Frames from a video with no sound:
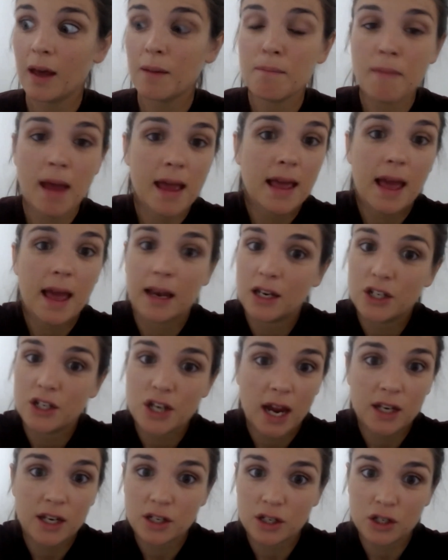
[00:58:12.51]
make any
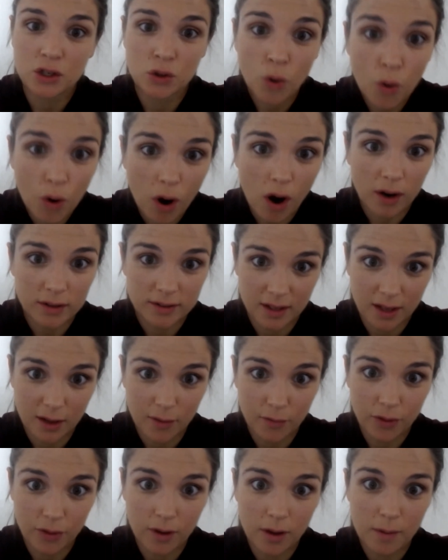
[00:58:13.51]
changes you're asking
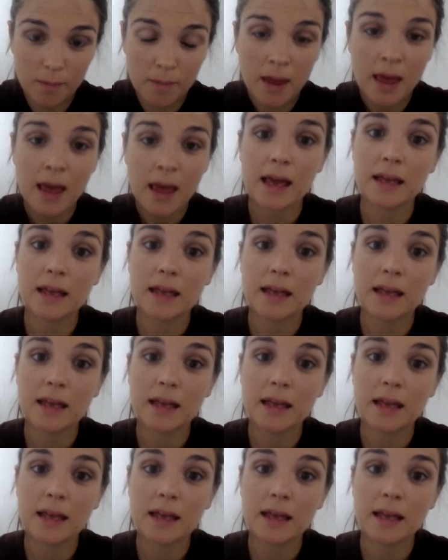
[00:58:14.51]
of them